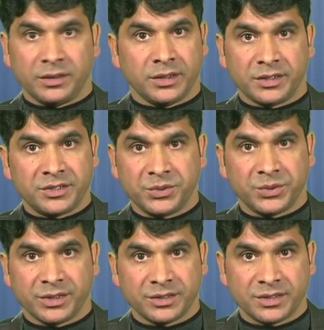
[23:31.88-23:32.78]
Dear
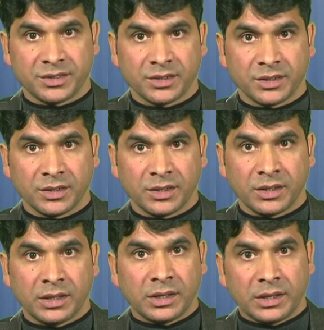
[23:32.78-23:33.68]
students,
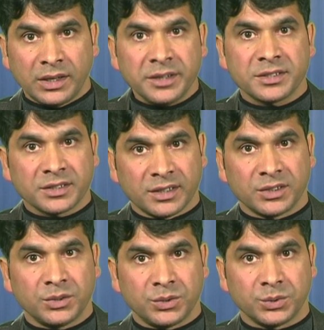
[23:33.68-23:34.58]
let us
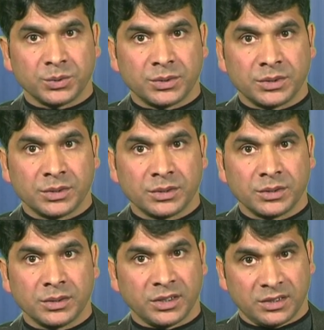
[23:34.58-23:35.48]
conclude
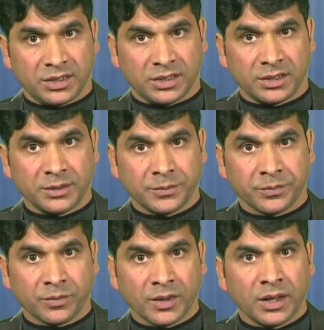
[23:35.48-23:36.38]
it here
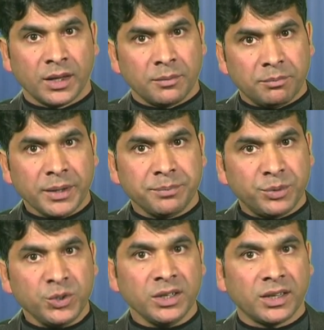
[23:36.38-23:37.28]
by
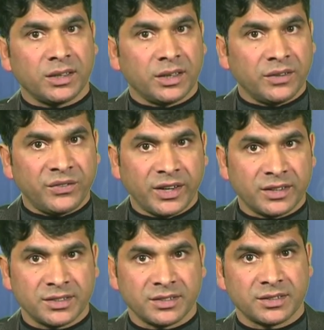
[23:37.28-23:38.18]
putting an
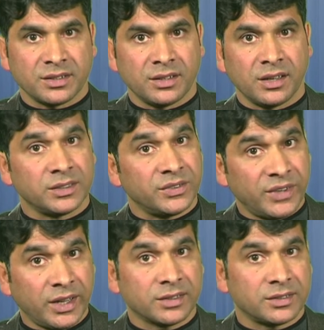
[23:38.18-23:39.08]
emphasis on the
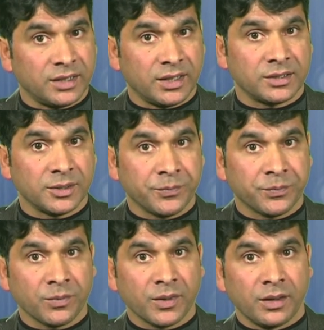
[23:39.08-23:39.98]
fact that
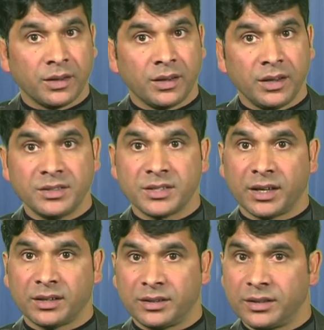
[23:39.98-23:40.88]

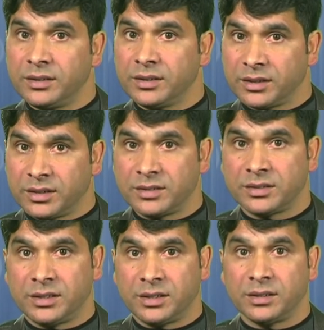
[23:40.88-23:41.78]
insight learning is
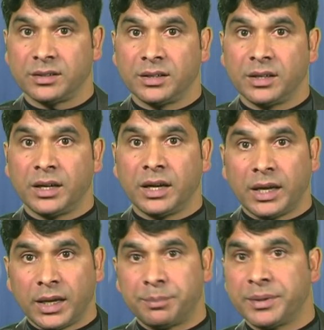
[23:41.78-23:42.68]
the
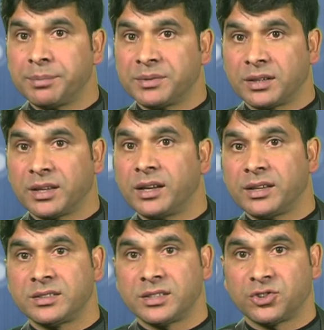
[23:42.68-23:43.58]
abrupt
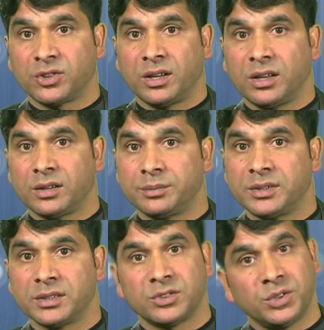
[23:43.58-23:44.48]
realization of
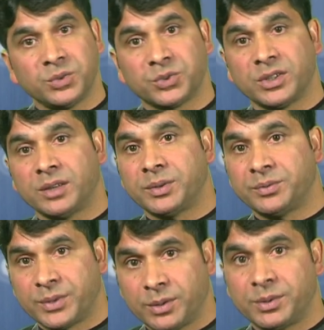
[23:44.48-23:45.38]
the solution of a
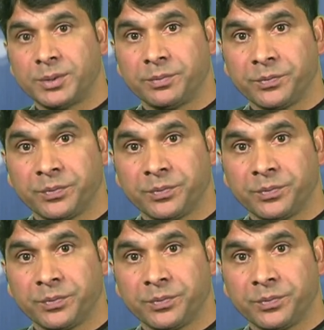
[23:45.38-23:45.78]
problem